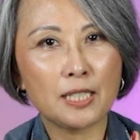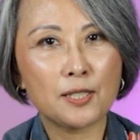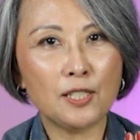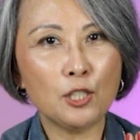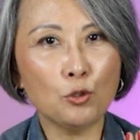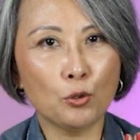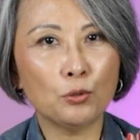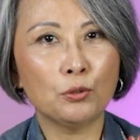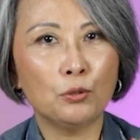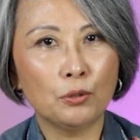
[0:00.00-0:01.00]
the
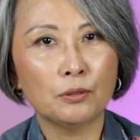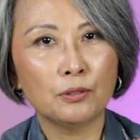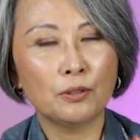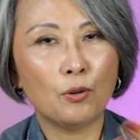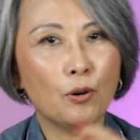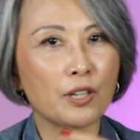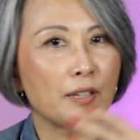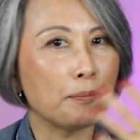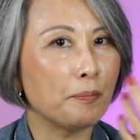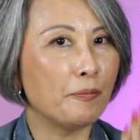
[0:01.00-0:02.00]
CEO or
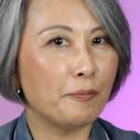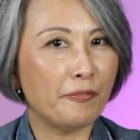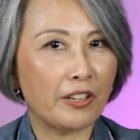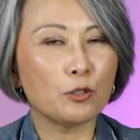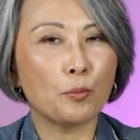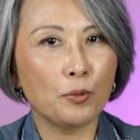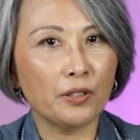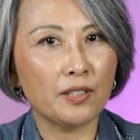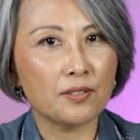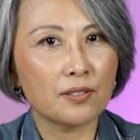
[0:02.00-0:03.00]
the federal
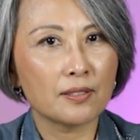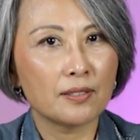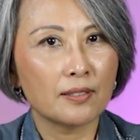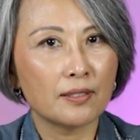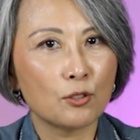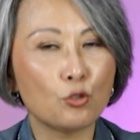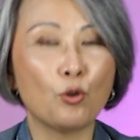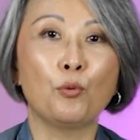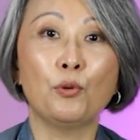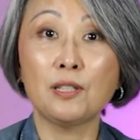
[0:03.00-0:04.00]
police?
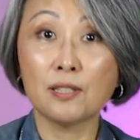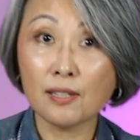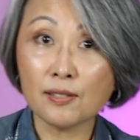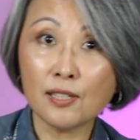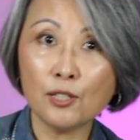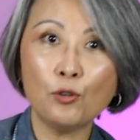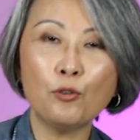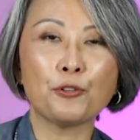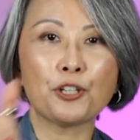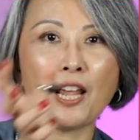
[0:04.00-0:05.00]
So it's the
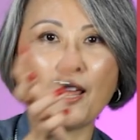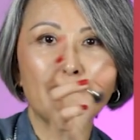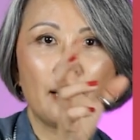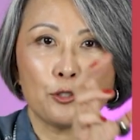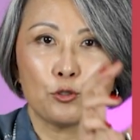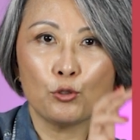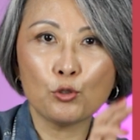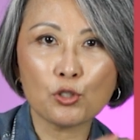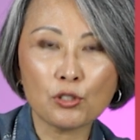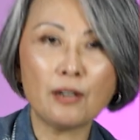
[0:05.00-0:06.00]
CEO for the headline. So you
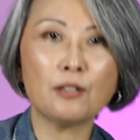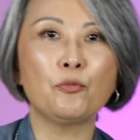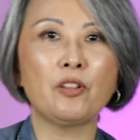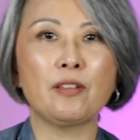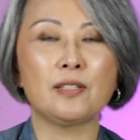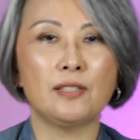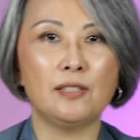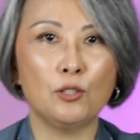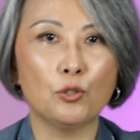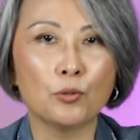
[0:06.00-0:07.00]
start with the
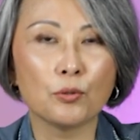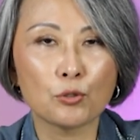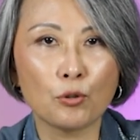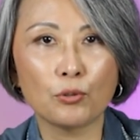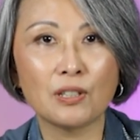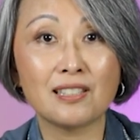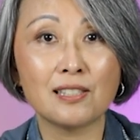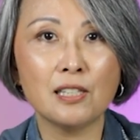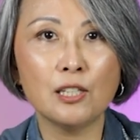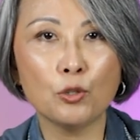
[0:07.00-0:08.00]
CEO. So the
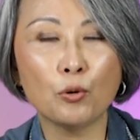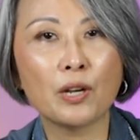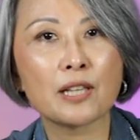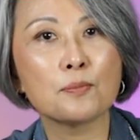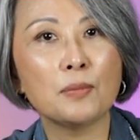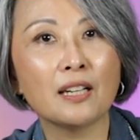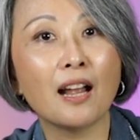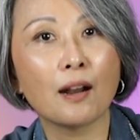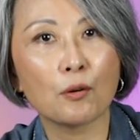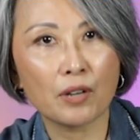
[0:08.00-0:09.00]
CEO has been
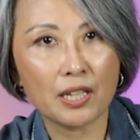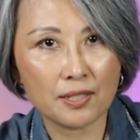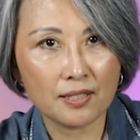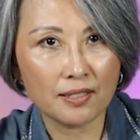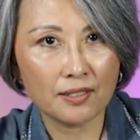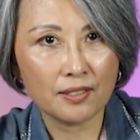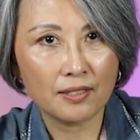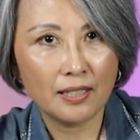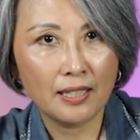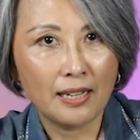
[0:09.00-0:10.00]
arrested.
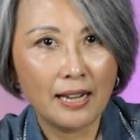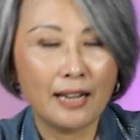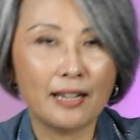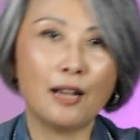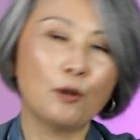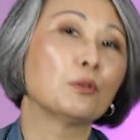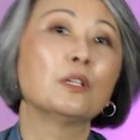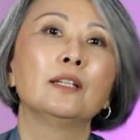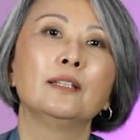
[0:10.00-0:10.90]
Now,